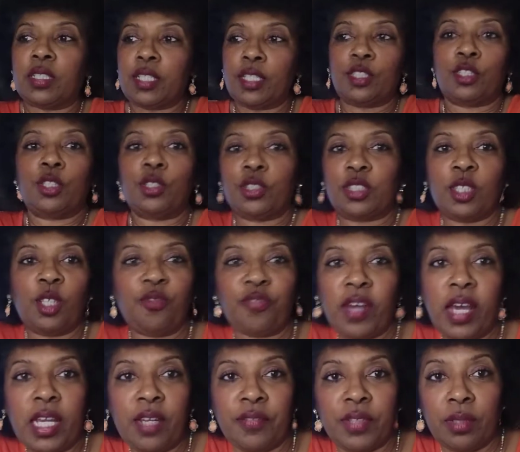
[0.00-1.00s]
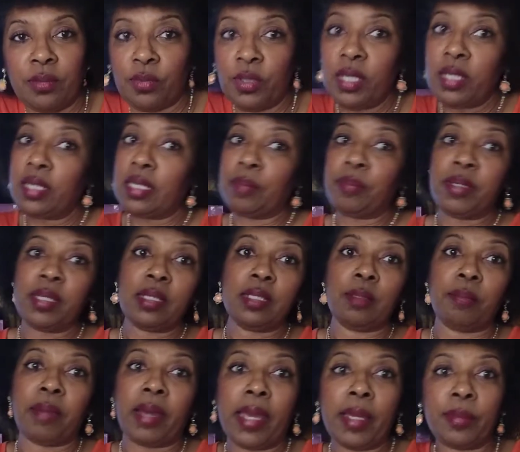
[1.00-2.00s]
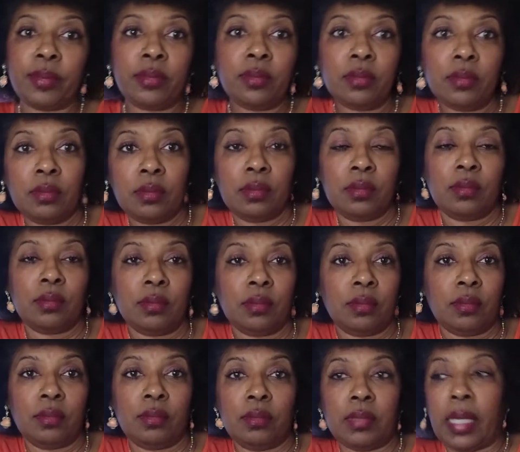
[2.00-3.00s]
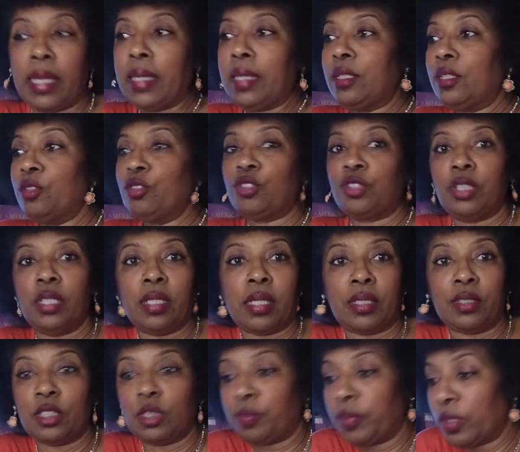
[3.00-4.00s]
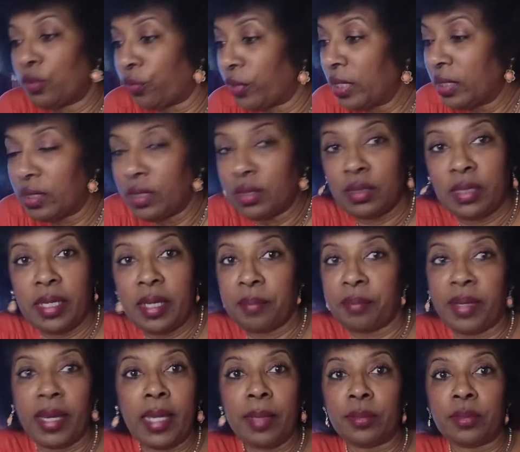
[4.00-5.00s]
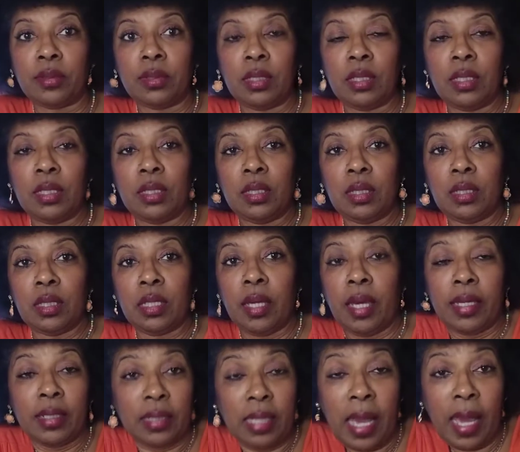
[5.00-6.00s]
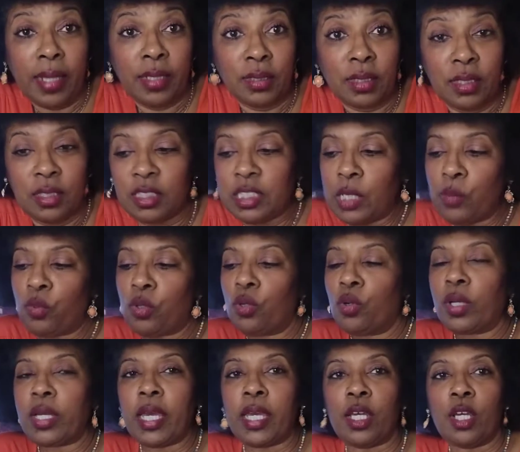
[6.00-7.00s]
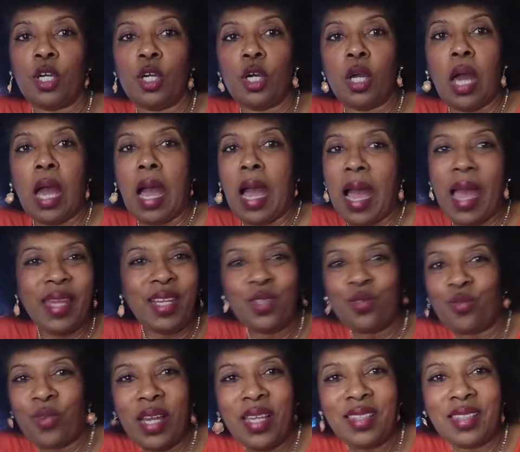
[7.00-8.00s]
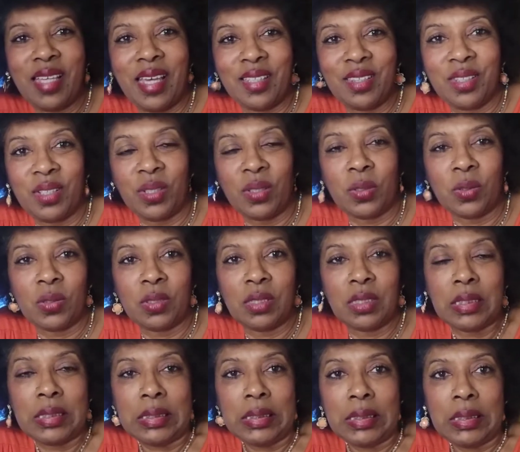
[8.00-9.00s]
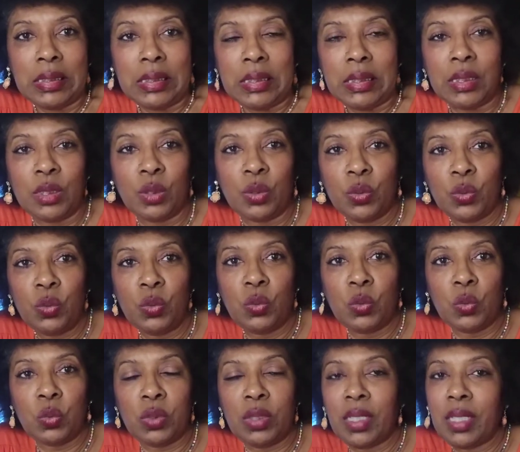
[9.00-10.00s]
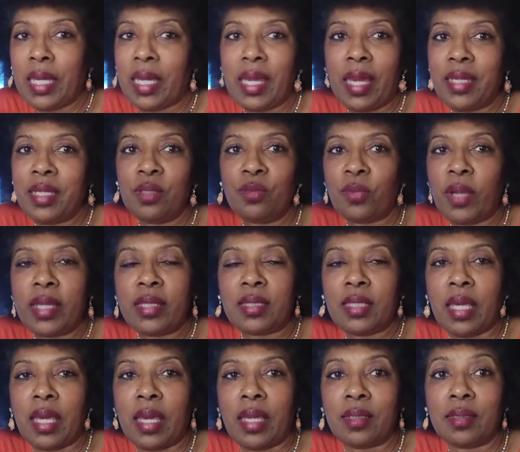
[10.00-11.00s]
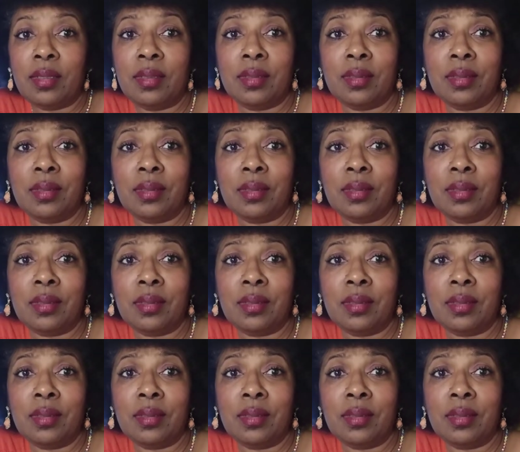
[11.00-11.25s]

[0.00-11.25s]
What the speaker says: get yourself out of it? Well, I've been in the Bible. I ain't do shit. I just been reading this damn Bible. And God is going to say, well, okay, I didn't write that though. Ooh, yeah, I didn't write that.